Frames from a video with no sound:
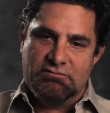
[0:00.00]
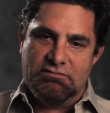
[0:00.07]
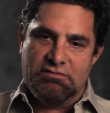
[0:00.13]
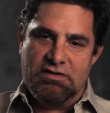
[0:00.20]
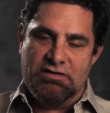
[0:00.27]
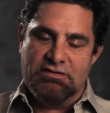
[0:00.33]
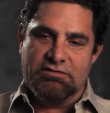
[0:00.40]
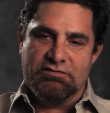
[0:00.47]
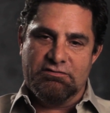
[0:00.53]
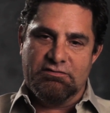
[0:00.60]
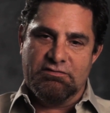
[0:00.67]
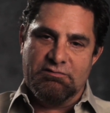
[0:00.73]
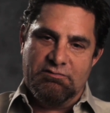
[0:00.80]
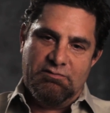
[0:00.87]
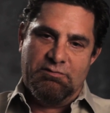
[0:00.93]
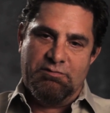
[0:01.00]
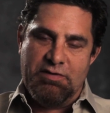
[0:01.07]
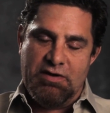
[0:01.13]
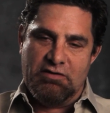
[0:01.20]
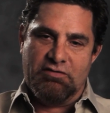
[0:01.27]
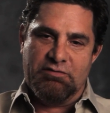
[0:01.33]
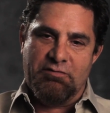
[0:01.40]
And
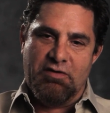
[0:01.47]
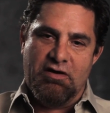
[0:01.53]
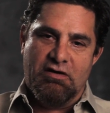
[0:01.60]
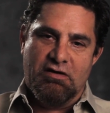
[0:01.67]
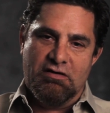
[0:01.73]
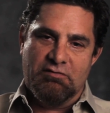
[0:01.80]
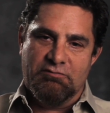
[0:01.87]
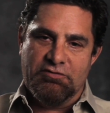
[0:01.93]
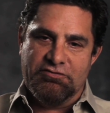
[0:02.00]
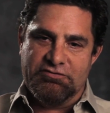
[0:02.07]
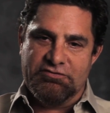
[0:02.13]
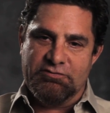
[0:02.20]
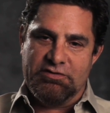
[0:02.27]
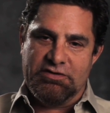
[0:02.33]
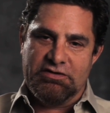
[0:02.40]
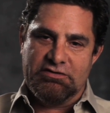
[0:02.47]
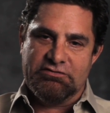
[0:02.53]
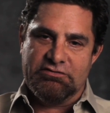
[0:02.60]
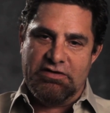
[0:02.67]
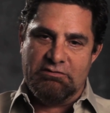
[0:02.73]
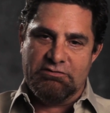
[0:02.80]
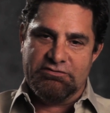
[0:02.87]
apparently my arm wasn't swinging, so
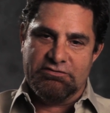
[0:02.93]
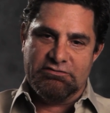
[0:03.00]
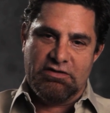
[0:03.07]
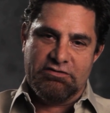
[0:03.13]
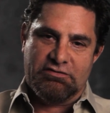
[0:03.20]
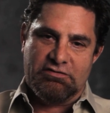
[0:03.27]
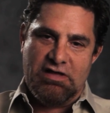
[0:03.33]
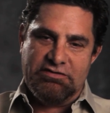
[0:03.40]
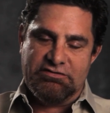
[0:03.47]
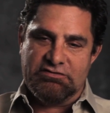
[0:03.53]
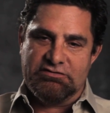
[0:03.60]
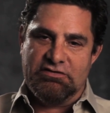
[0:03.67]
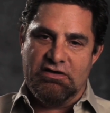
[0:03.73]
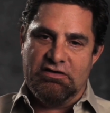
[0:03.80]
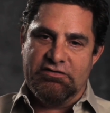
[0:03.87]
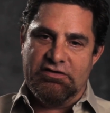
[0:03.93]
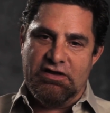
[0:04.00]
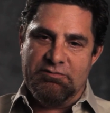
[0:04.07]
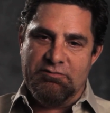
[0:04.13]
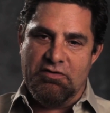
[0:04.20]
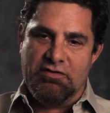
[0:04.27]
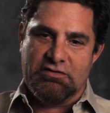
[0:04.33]
that was another classic sign that I
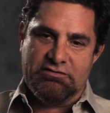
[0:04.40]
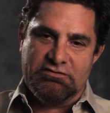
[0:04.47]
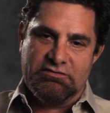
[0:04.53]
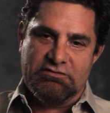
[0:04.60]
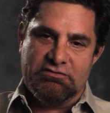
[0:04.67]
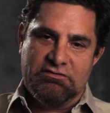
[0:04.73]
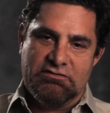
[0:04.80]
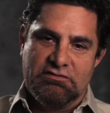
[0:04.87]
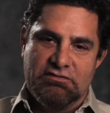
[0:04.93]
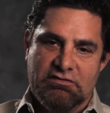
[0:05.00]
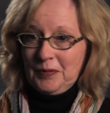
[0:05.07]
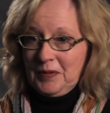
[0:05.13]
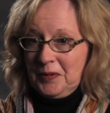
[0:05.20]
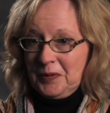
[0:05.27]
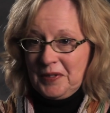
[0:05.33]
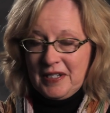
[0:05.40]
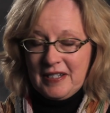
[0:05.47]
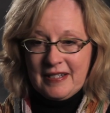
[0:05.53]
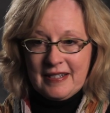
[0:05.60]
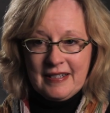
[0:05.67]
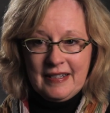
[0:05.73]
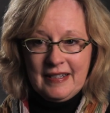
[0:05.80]
had Parkinson's. We were
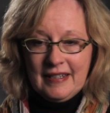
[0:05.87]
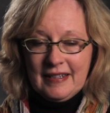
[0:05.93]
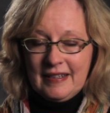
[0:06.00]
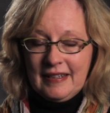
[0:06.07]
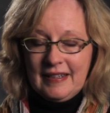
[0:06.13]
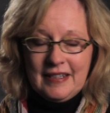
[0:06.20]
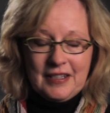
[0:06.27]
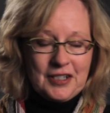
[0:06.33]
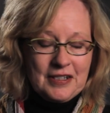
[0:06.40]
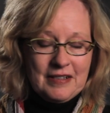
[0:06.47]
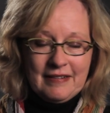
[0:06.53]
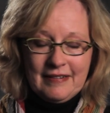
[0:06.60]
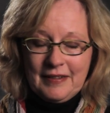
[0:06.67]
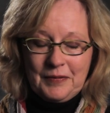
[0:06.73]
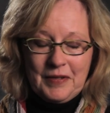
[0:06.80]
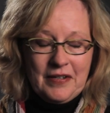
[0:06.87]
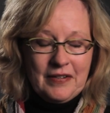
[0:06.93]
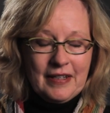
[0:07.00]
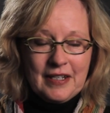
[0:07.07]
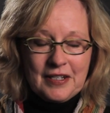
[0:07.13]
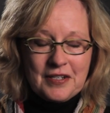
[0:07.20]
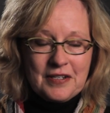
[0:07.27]
just sitting at the kitchen,
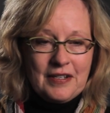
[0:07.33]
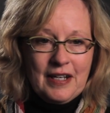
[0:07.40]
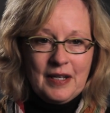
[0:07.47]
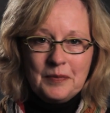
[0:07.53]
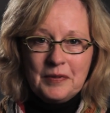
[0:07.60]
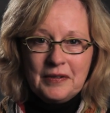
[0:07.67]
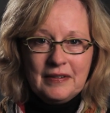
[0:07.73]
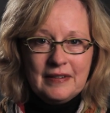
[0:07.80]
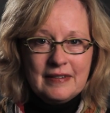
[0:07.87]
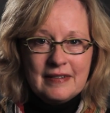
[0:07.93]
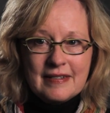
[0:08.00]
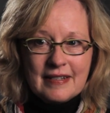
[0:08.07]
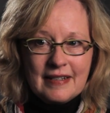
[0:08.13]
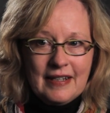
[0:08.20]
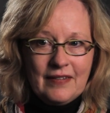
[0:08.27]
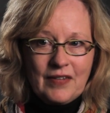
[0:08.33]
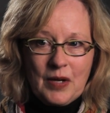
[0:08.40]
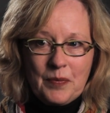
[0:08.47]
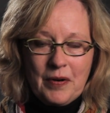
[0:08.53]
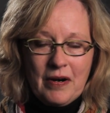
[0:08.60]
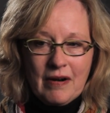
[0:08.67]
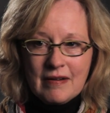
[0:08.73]
around the kitchen table, and said, I've
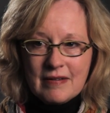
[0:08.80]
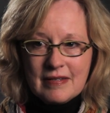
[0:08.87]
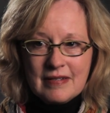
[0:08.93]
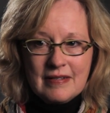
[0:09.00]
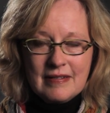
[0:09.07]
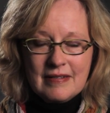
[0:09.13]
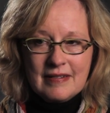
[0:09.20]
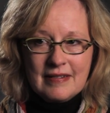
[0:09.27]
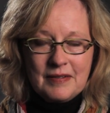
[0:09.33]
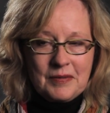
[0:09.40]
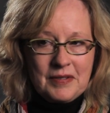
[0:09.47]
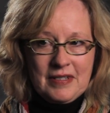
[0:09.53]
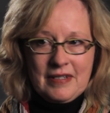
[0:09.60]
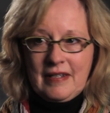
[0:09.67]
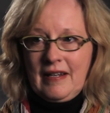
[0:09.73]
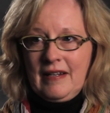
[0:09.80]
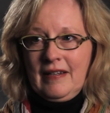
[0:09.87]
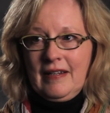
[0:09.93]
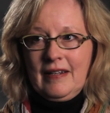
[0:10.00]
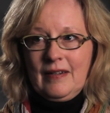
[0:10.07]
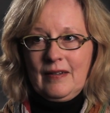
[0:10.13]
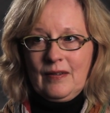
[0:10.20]
got Parkinson's. And it was just kind of
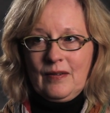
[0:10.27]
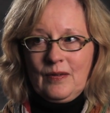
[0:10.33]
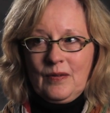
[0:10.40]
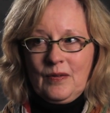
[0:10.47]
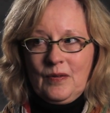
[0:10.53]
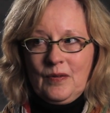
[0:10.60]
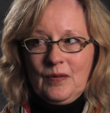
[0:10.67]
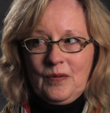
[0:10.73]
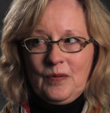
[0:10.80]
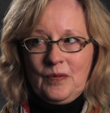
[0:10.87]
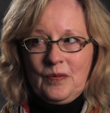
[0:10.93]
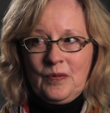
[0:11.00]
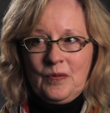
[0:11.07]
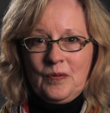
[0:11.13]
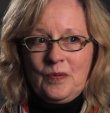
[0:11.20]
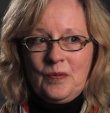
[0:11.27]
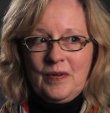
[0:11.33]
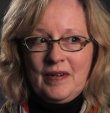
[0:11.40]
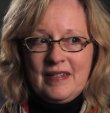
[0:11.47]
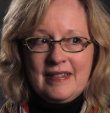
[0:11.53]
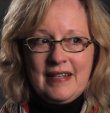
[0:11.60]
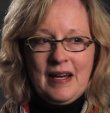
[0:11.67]
like,
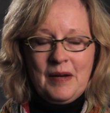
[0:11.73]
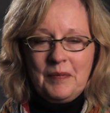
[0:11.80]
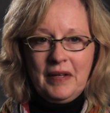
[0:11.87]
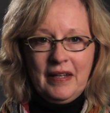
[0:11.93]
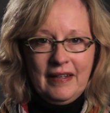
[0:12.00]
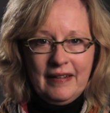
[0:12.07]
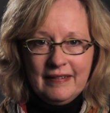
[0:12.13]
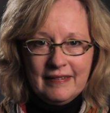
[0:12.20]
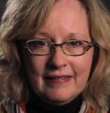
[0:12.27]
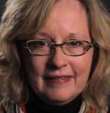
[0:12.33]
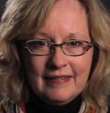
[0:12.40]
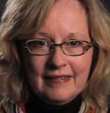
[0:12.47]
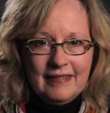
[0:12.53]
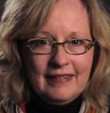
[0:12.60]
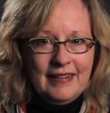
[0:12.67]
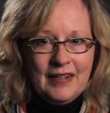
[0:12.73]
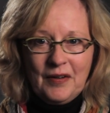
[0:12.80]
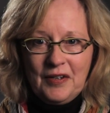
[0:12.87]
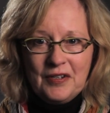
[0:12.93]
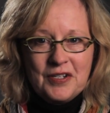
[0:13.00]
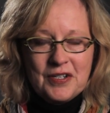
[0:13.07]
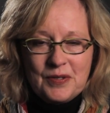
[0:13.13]
what does that mean? You know,
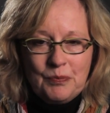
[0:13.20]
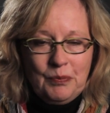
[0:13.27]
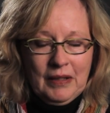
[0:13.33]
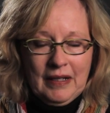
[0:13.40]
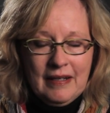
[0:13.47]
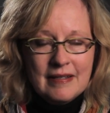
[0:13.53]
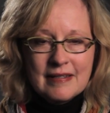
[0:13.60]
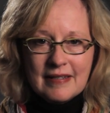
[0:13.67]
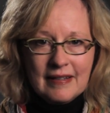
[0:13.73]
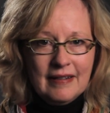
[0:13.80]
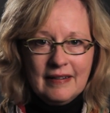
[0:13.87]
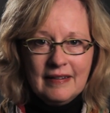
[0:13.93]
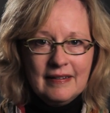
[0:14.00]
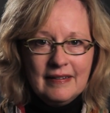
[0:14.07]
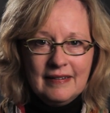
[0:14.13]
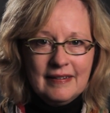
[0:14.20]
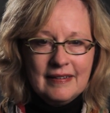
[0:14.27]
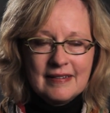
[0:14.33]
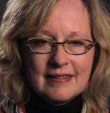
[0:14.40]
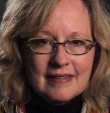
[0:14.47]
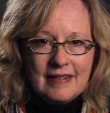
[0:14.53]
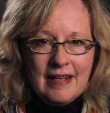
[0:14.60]
you're just blindsided.
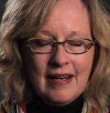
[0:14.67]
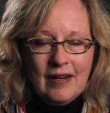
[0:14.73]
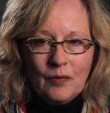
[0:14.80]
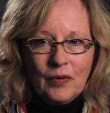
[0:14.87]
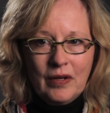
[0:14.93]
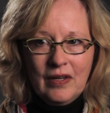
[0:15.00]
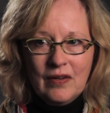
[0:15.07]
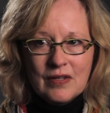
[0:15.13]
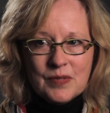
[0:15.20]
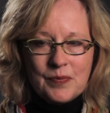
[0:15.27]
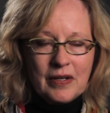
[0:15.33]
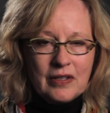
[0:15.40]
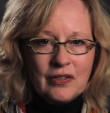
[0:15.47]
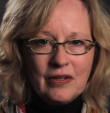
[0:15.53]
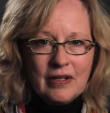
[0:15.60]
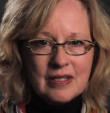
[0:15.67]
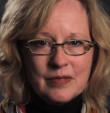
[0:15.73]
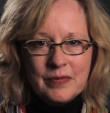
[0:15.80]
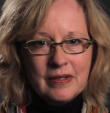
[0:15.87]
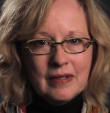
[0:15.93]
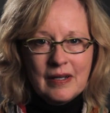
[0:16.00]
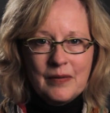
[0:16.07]
It's not what you expect your
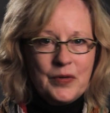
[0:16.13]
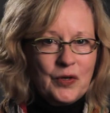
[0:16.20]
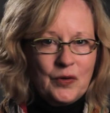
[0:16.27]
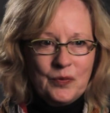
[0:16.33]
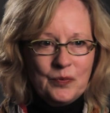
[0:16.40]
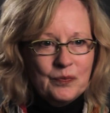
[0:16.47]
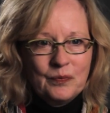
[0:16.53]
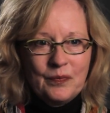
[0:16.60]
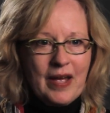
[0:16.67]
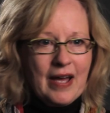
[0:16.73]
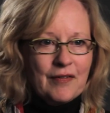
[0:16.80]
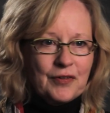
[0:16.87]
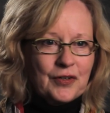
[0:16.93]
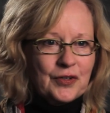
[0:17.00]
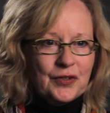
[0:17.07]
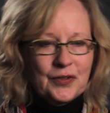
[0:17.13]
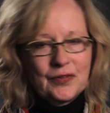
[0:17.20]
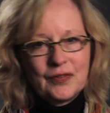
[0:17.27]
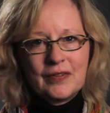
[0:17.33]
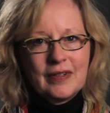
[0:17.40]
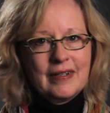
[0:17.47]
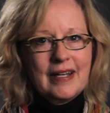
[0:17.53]
husband to come home
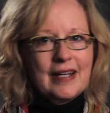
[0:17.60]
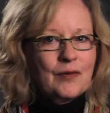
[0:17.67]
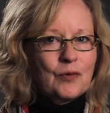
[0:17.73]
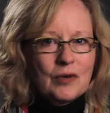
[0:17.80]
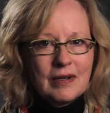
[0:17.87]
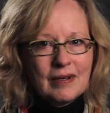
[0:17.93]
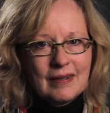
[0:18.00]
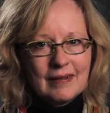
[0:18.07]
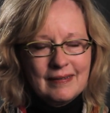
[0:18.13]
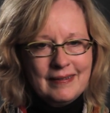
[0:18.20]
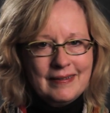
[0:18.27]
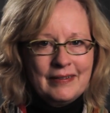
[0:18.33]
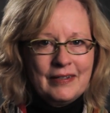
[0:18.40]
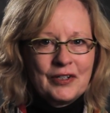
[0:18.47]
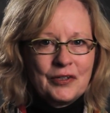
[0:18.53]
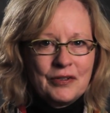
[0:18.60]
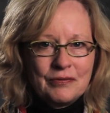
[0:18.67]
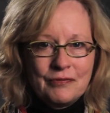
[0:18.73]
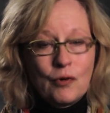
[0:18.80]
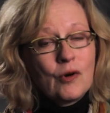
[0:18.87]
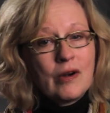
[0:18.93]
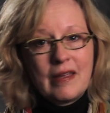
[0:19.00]
after a day of work in
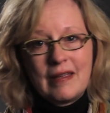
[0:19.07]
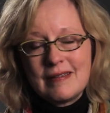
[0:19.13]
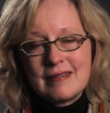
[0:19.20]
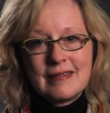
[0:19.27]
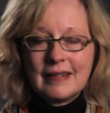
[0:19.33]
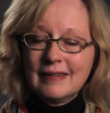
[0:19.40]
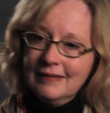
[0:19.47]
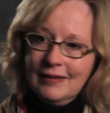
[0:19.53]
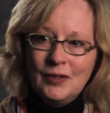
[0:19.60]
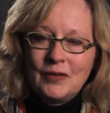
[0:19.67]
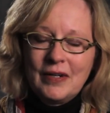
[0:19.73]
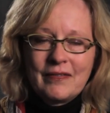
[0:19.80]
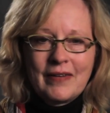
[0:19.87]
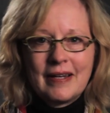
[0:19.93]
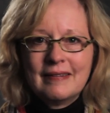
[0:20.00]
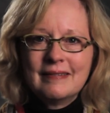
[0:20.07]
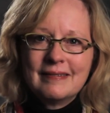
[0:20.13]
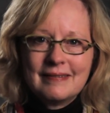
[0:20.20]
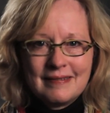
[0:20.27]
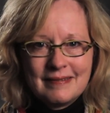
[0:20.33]
your 40s that, oh, I've got